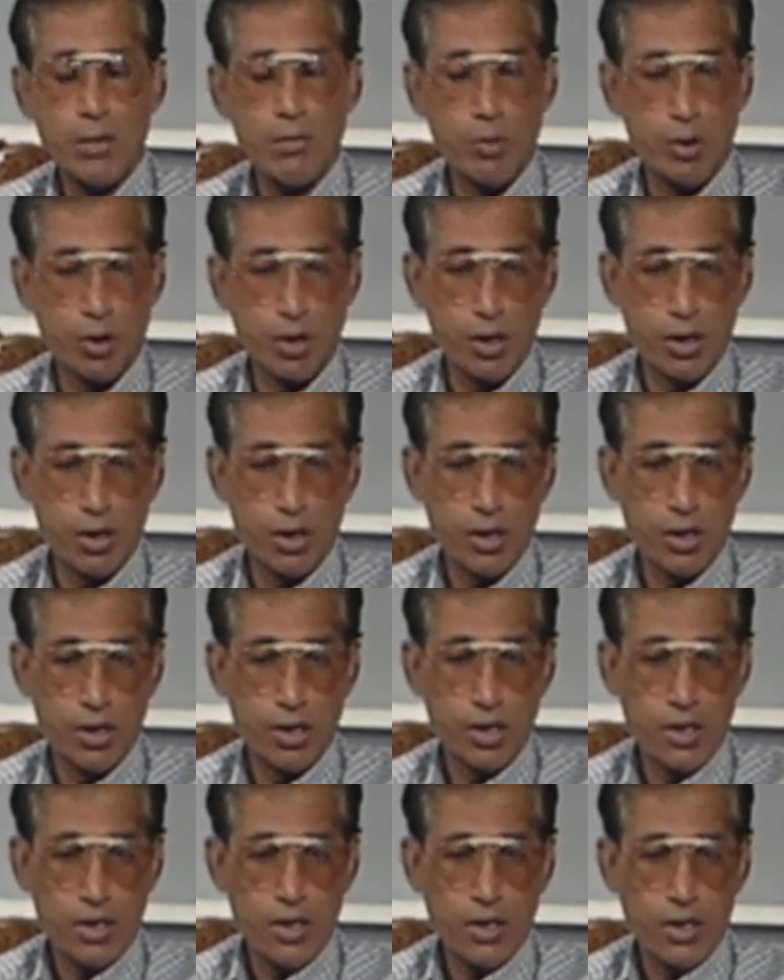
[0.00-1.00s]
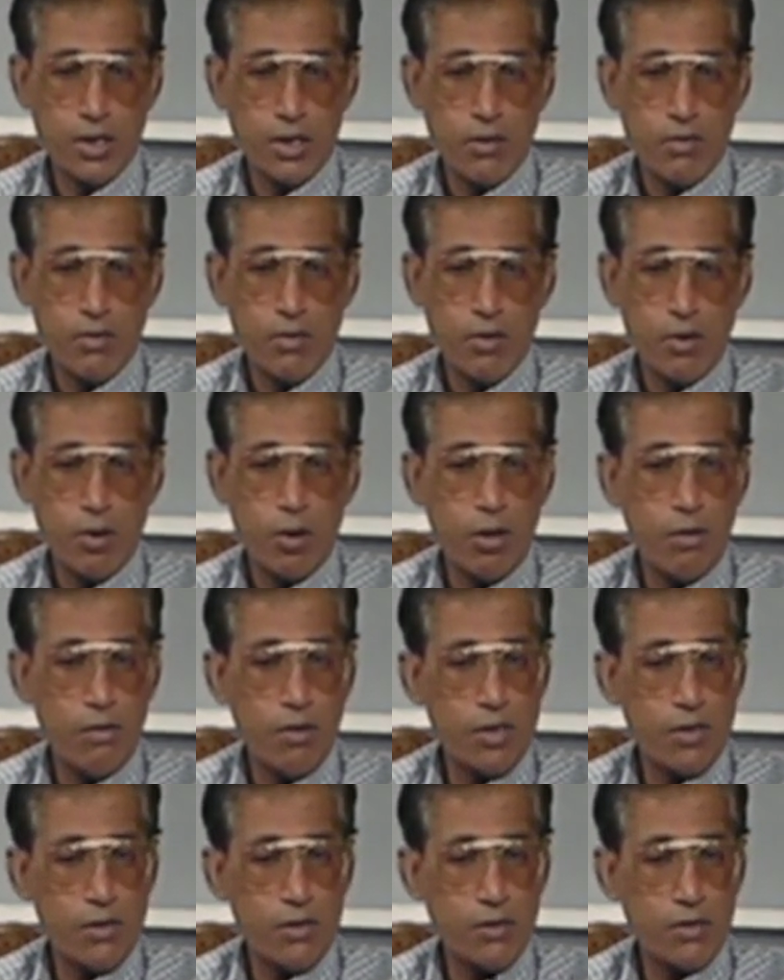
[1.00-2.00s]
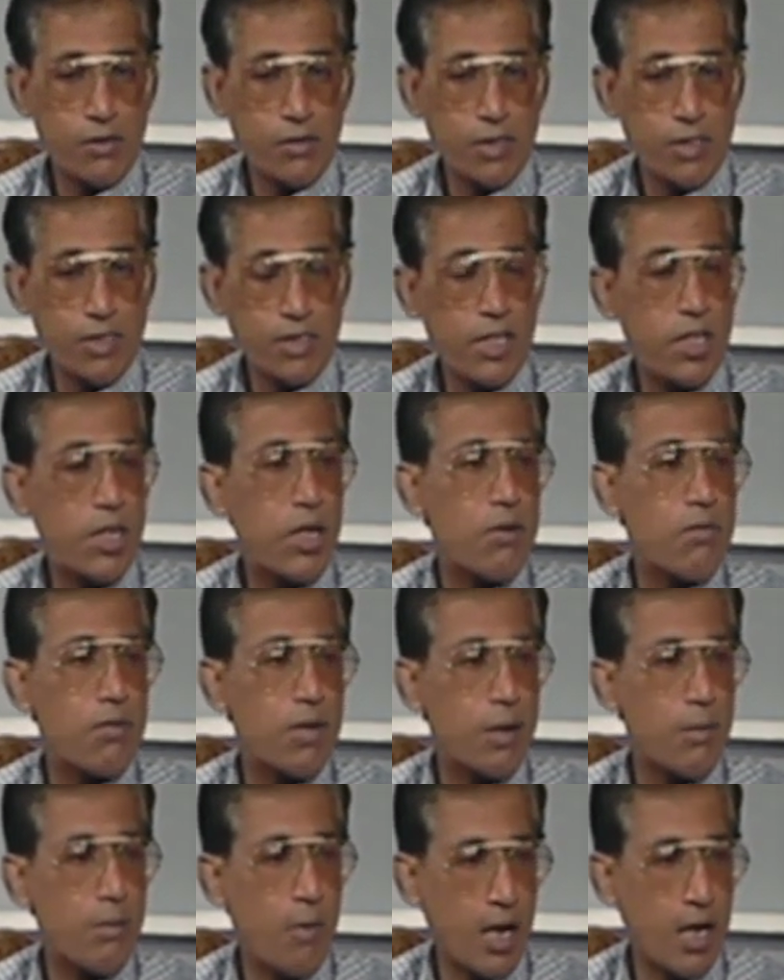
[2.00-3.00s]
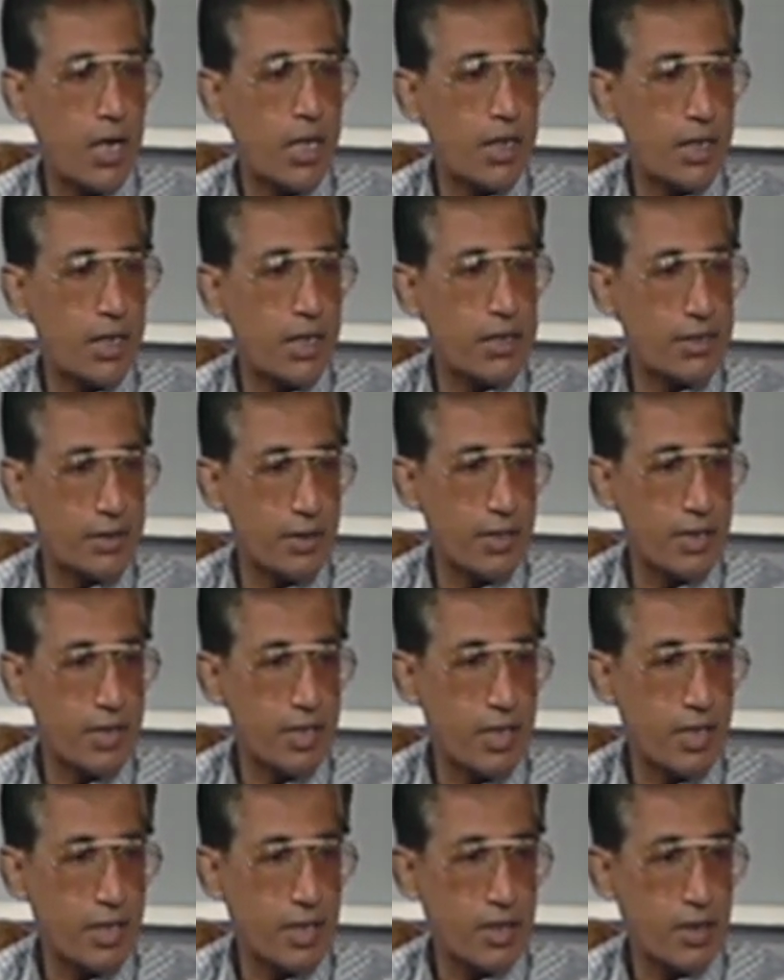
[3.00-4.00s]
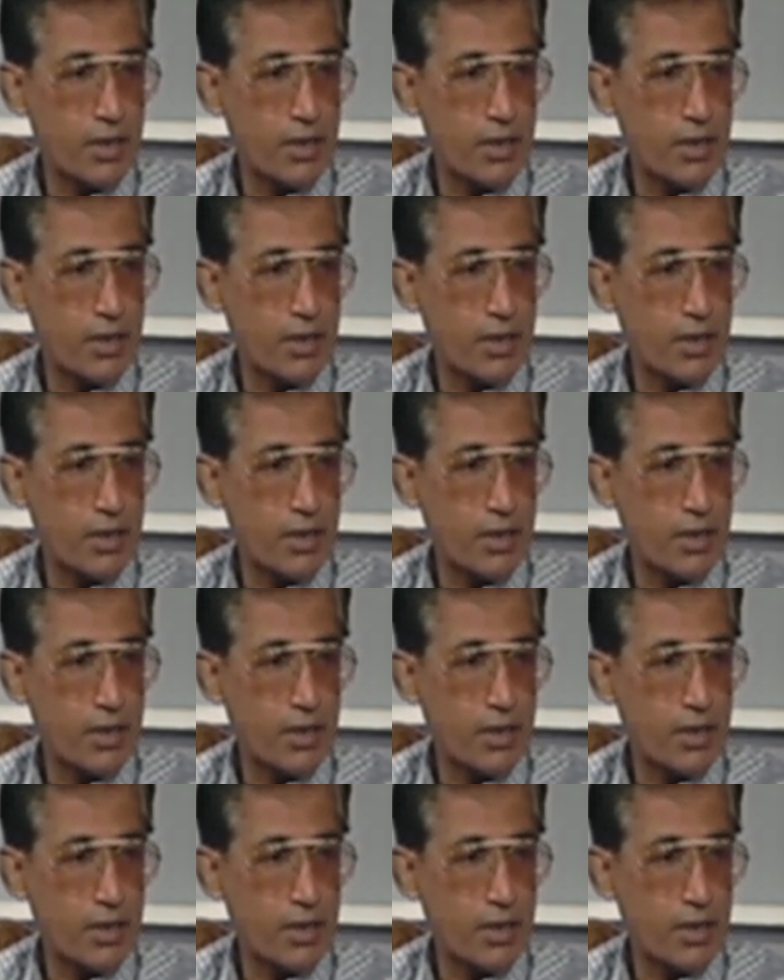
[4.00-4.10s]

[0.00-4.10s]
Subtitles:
a book, we always first think of our marketing strategy.